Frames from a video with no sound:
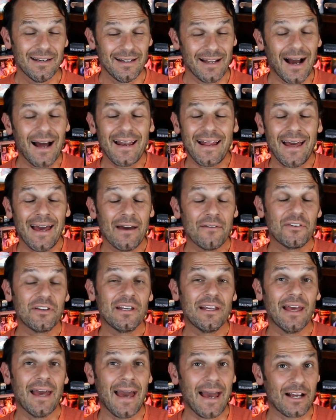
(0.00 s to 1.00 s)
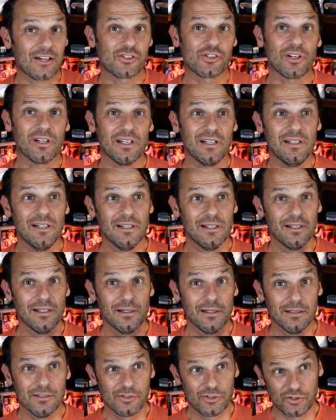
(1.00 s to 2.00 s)
not having actually
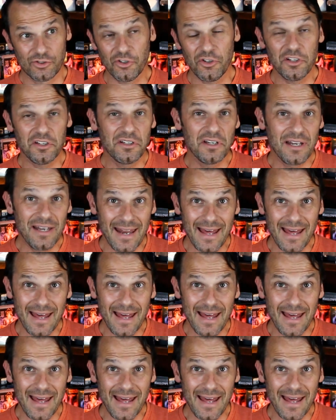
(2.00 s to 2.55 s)
stood